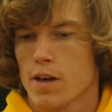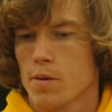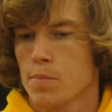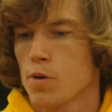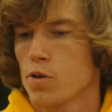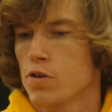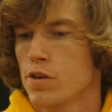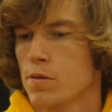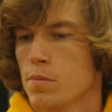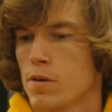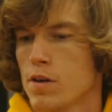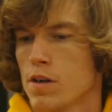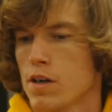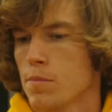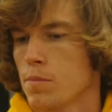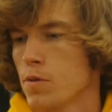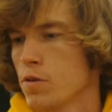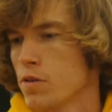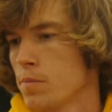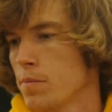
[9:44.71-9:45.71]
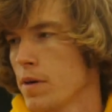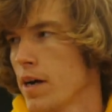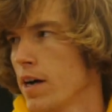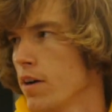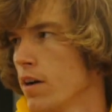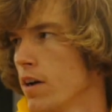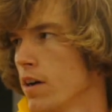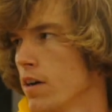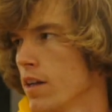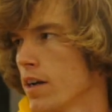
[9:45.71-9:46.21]
protein bar, protein
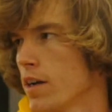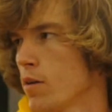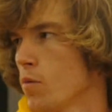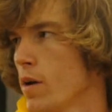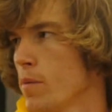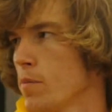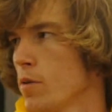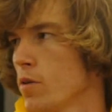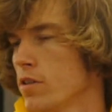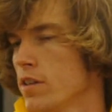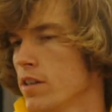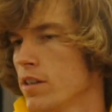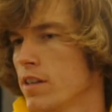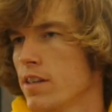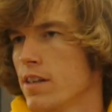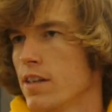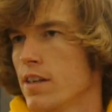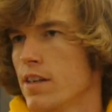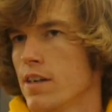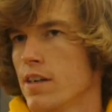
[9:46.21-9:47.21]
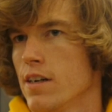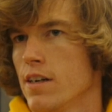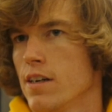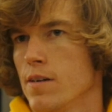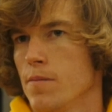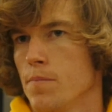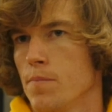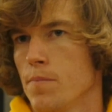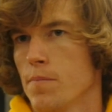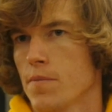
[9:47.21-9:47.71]
powder, like whey protein, and then
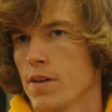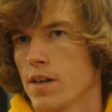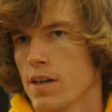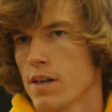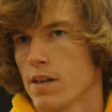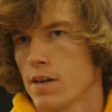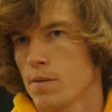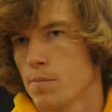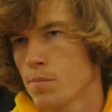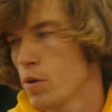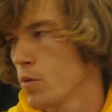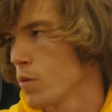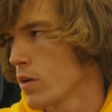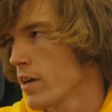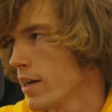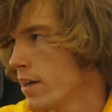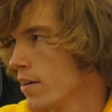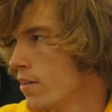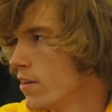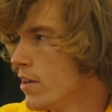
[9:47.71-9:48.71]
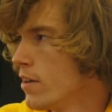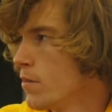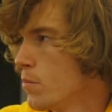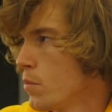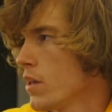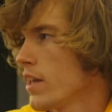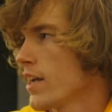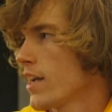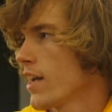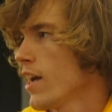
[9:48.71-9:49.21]
like a pre-workout,
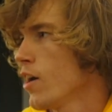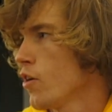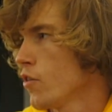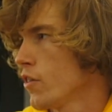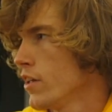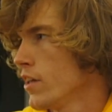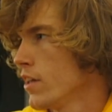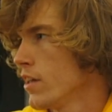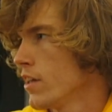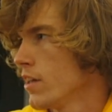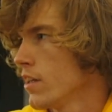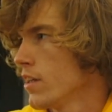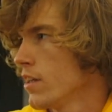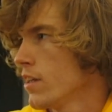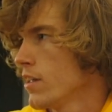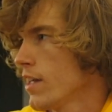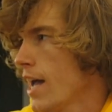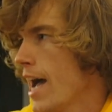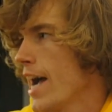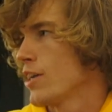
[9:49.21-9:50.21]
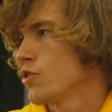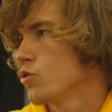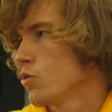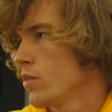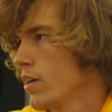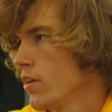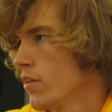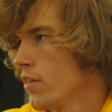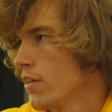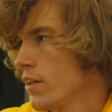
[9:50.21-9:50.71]
but like a actual
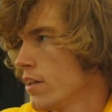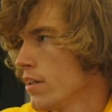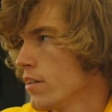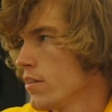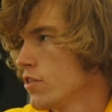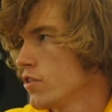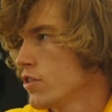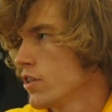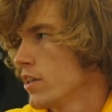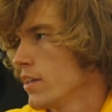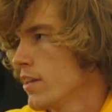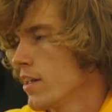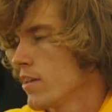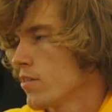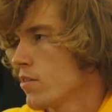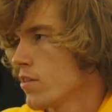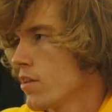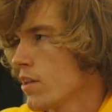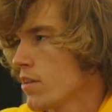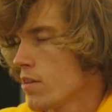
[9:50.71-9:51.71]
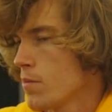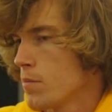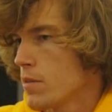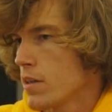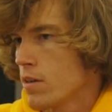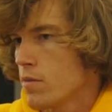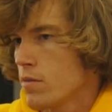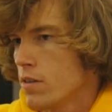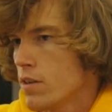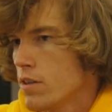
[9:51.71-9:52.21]
healthy shit. That's
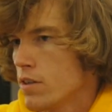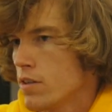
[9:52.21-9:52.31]
something I want to